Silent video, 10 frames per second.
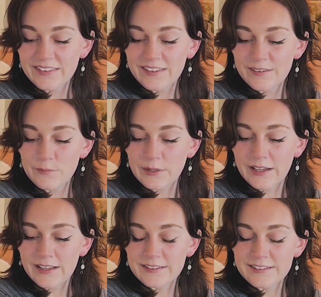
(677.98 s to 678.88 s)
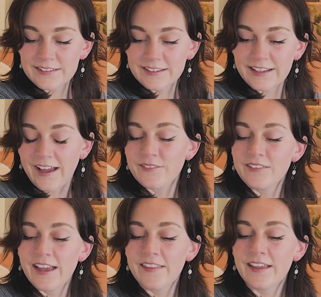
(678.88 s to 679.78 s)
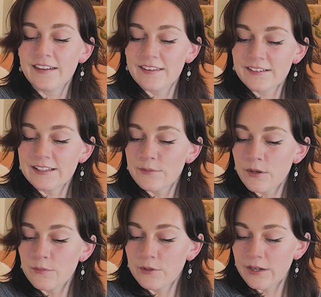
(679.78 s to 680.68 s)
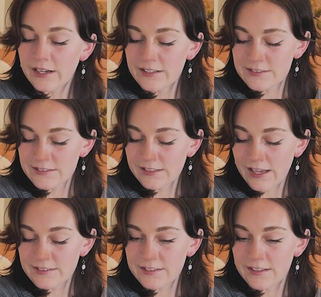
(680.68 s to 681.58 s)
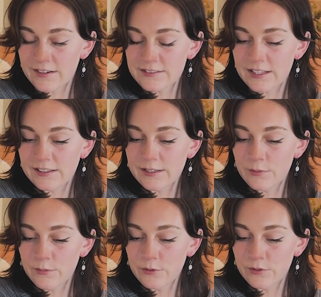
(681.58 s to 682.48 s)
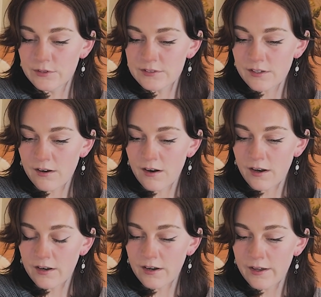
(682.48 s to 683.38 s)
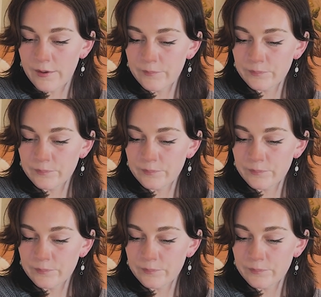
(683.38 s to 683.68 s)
But yeah, and then the Libra moon, I guess, is the last thing that I'll say. Libra moons are